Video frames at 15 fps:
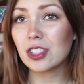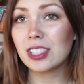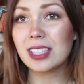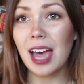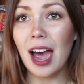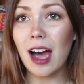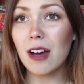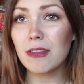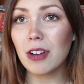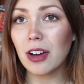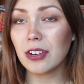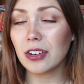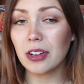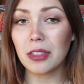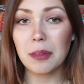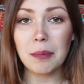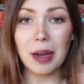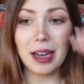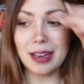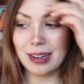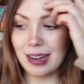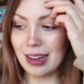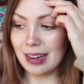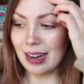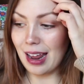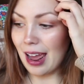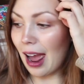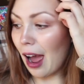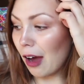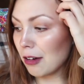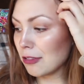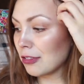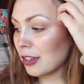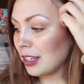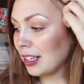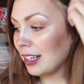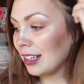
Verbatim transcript: She's half under the bed and half